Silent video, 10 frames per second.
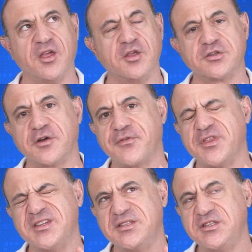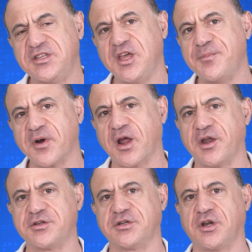So for these deeper
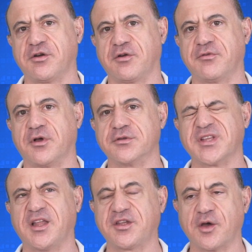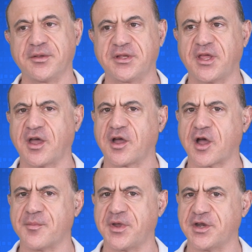engineering roles, it's going to take a
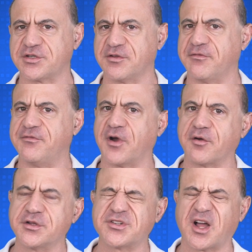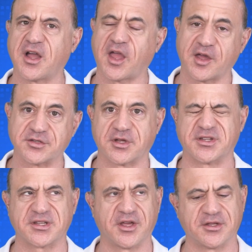combination of very strong hands-on
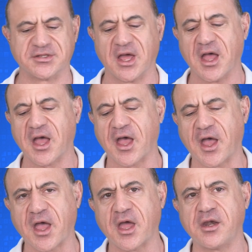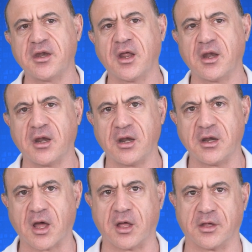skills and
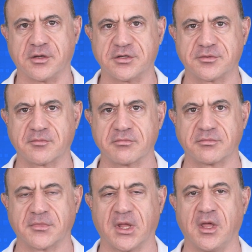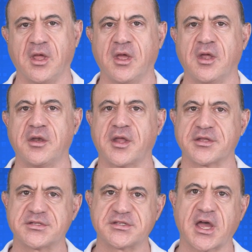knowledge. Now,
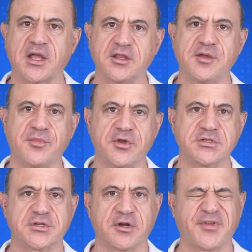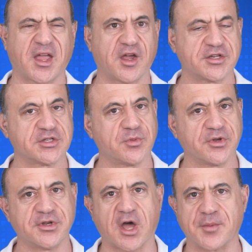sadly, most certifications will
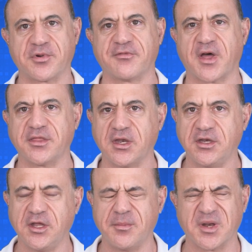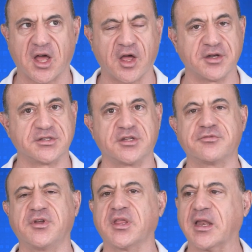not provide the deep knowledge that's
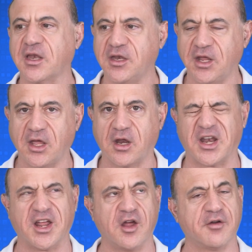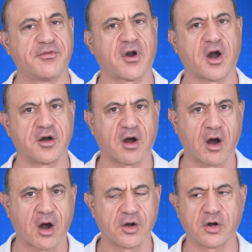really needed for our
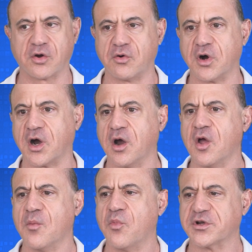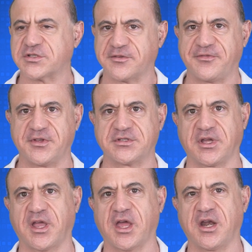harder core, more
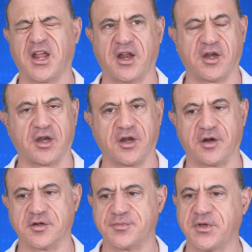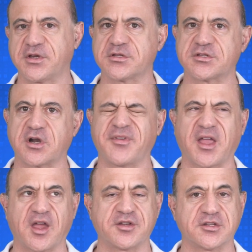sophisticated engineers because
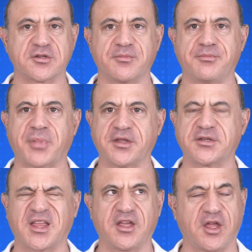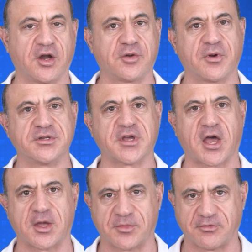certifications are basically geared towards
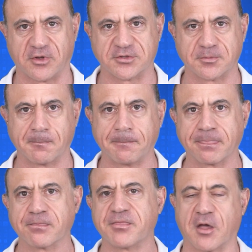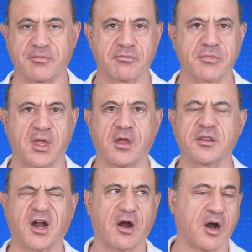admin roles. Now,
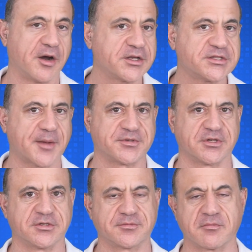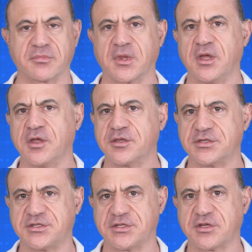there are exceptions. The
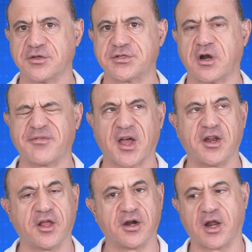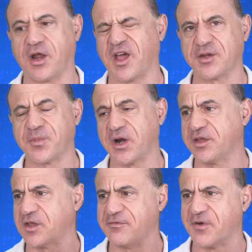Cisco Certified Internet Expert
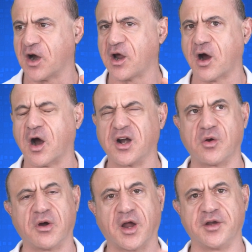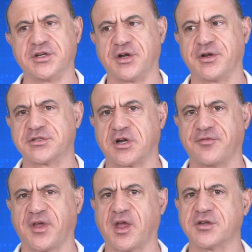is a very hardcore engineering
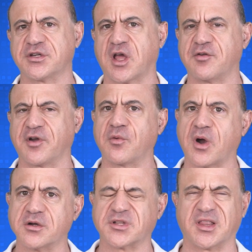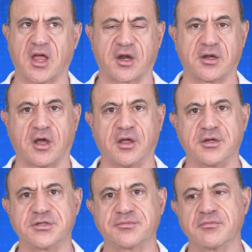certification and it requires a lot of knowledge.